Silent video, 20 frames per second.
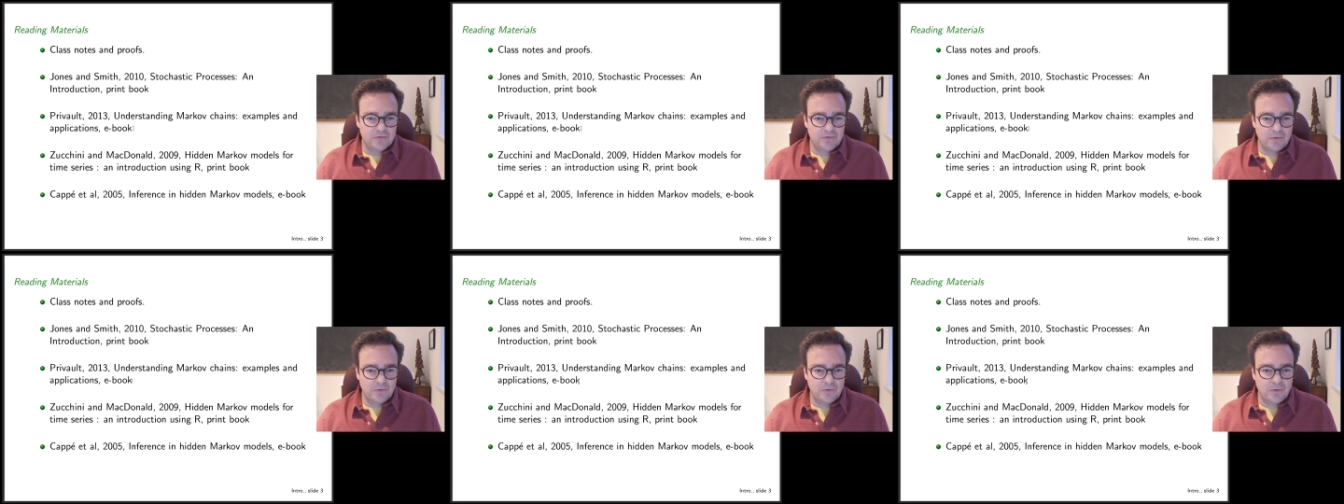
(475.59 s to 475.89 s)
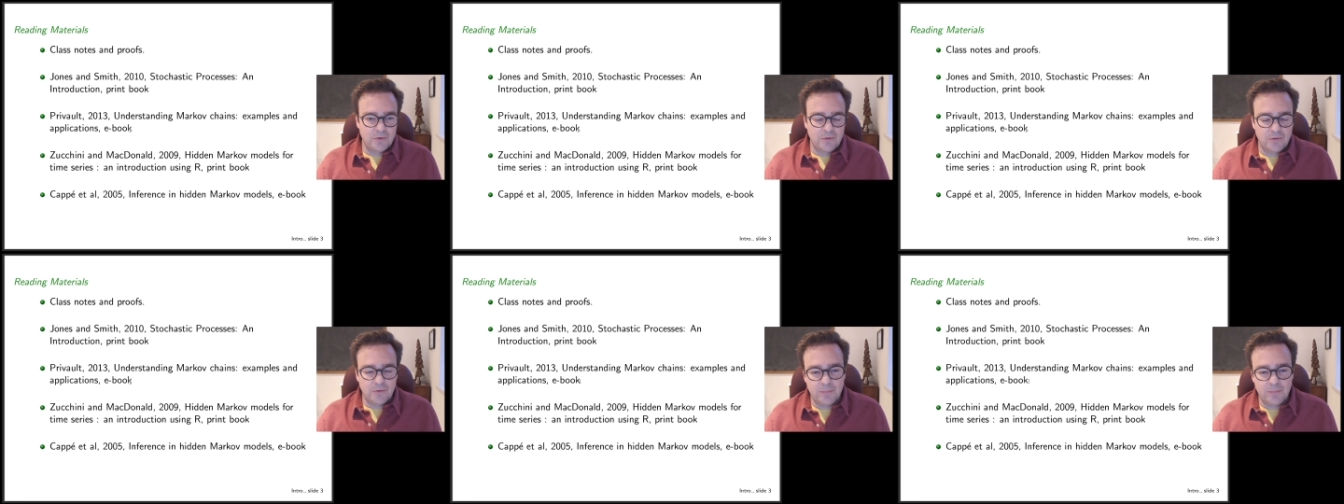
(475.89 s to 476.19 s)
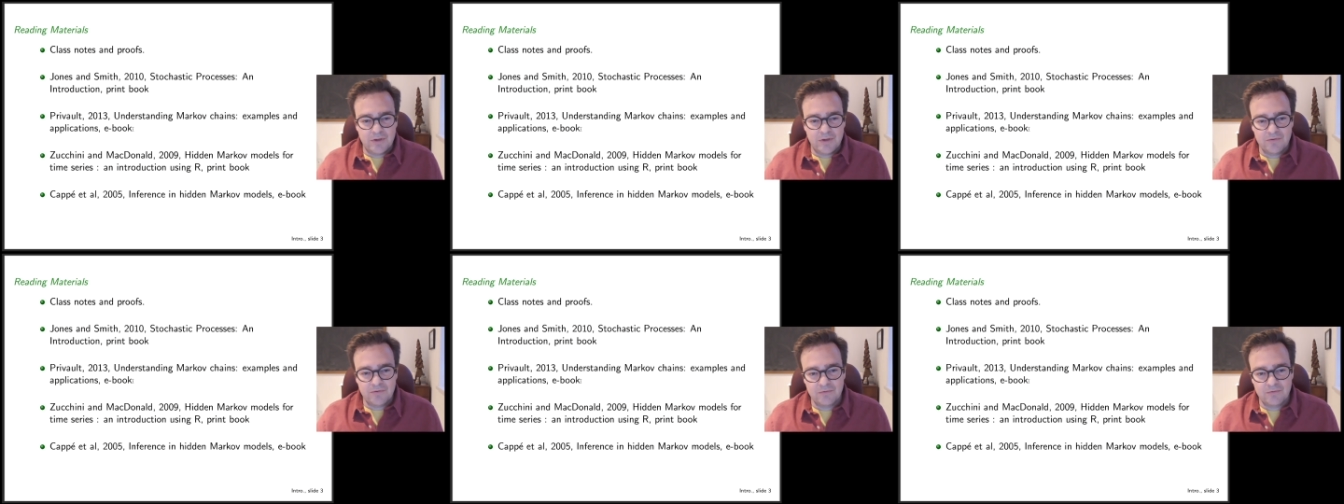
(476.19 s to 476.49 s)
So the, the
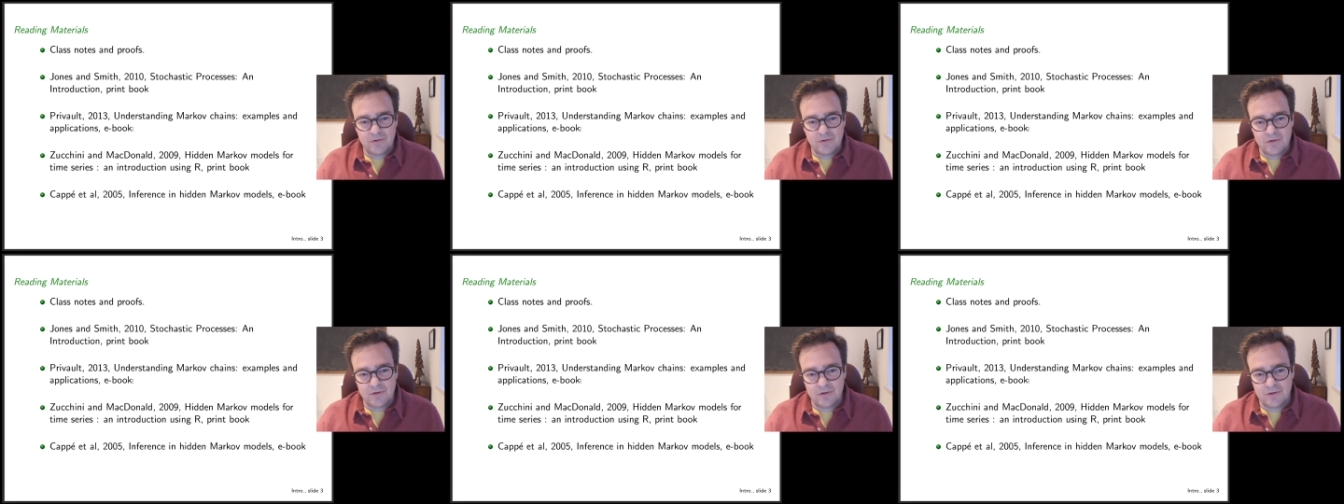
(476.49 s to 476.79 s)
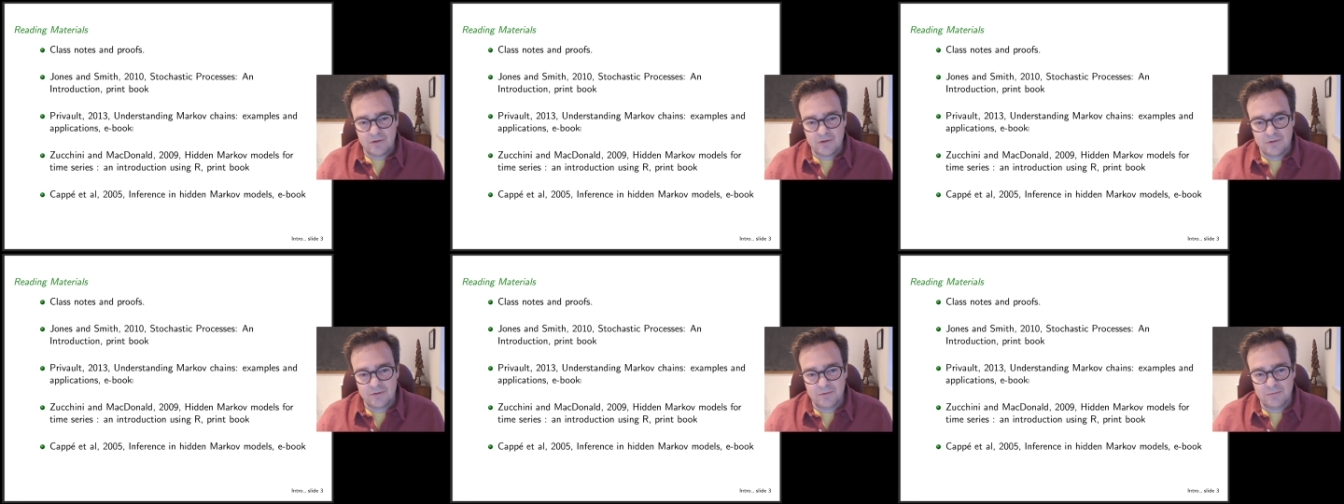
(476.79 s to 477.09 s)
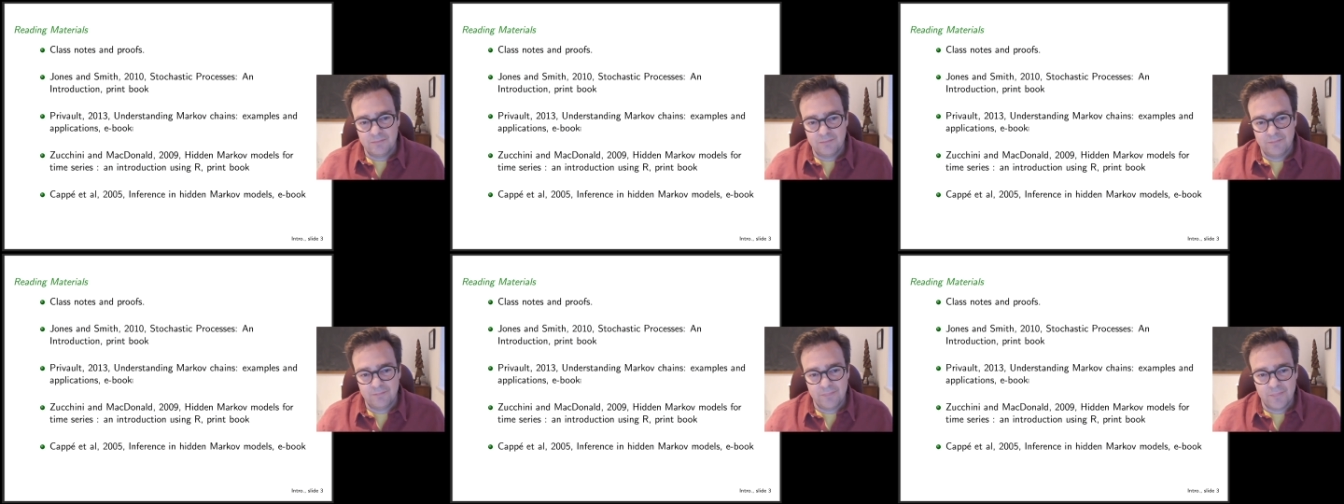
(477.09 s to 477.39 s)
best
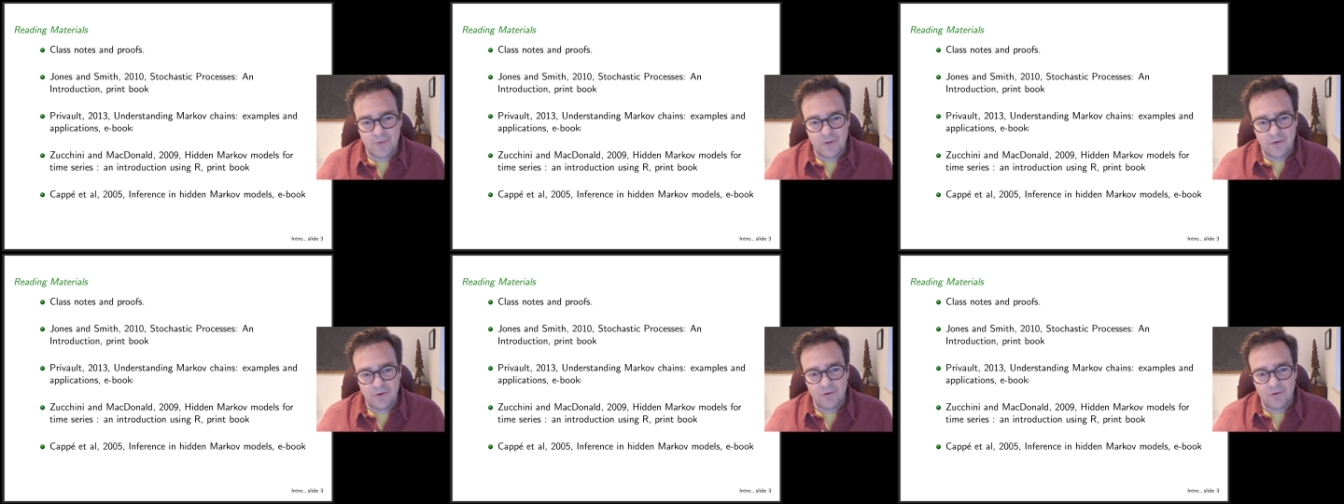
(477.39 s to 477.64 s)
um,